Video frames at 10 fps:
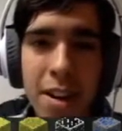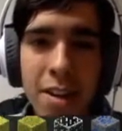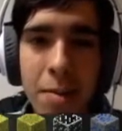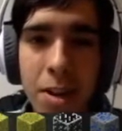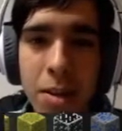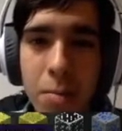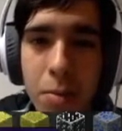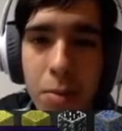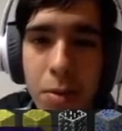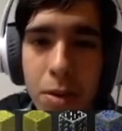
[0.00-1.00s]
something to
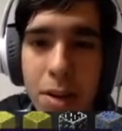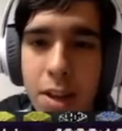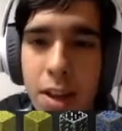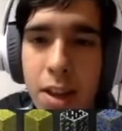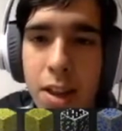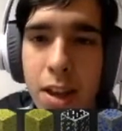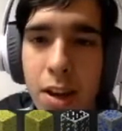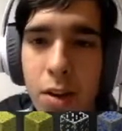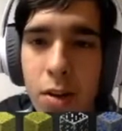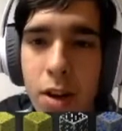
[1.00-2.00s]
put it in
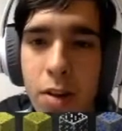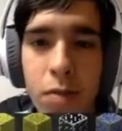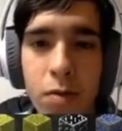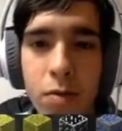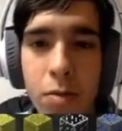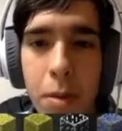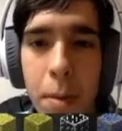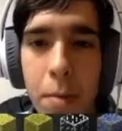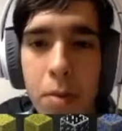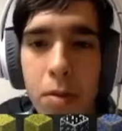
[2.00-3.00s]
there. I don't
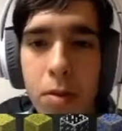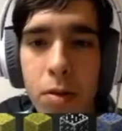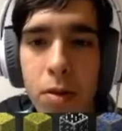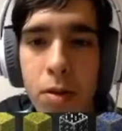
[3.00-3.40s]
remember